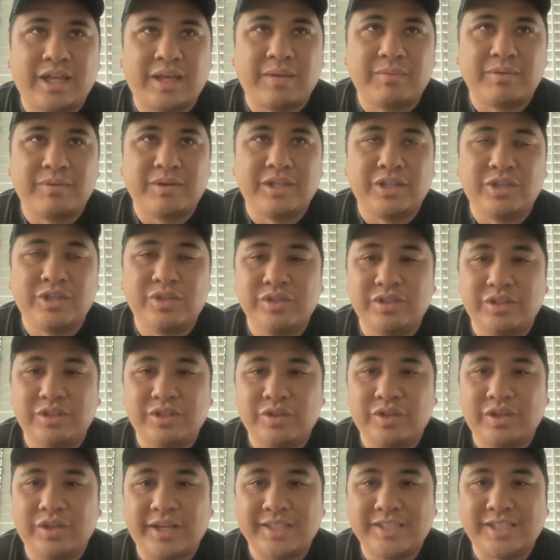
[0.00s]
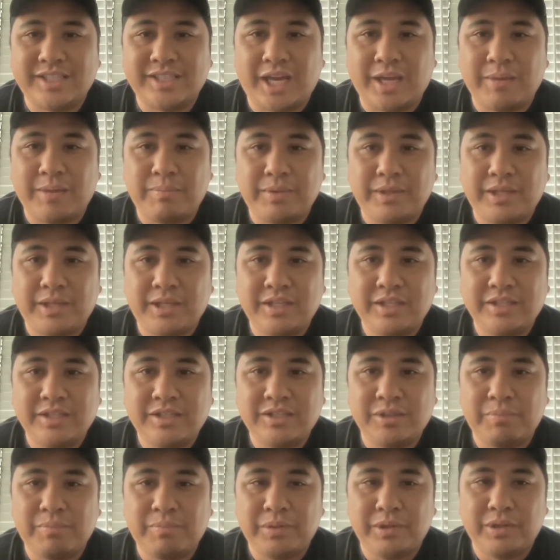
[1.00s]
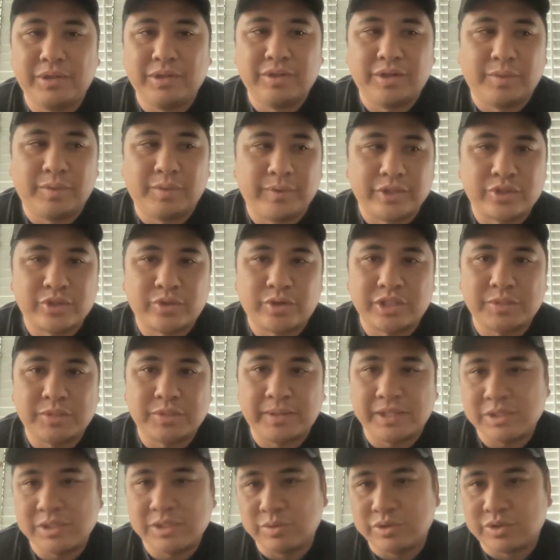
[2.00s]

I'm gonna u- utilize the IP to build a restaurant space,